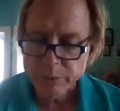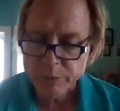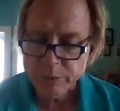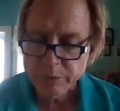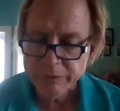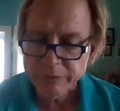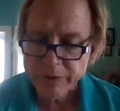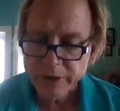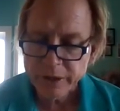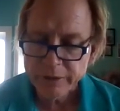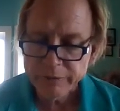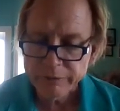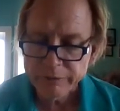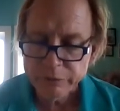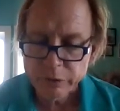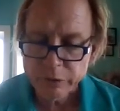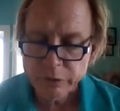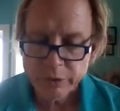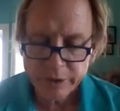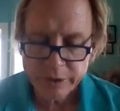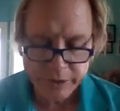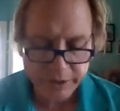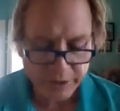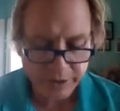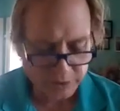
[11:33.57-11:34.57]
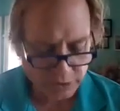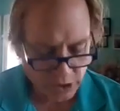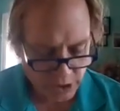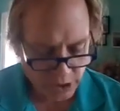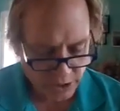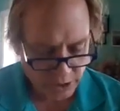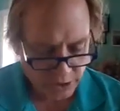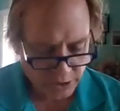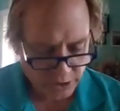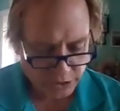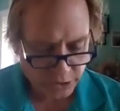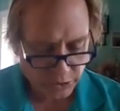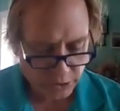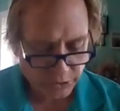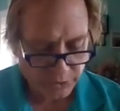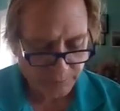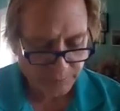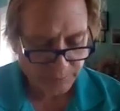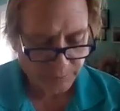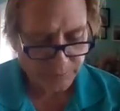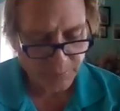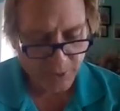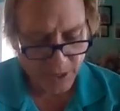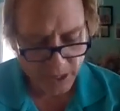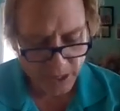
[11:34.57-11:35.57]
providing for greater. So the
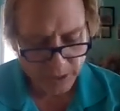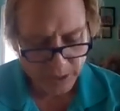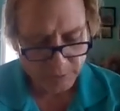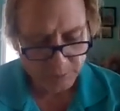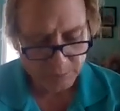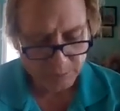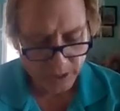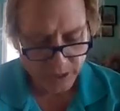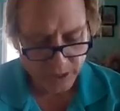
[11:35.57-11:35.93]
bottom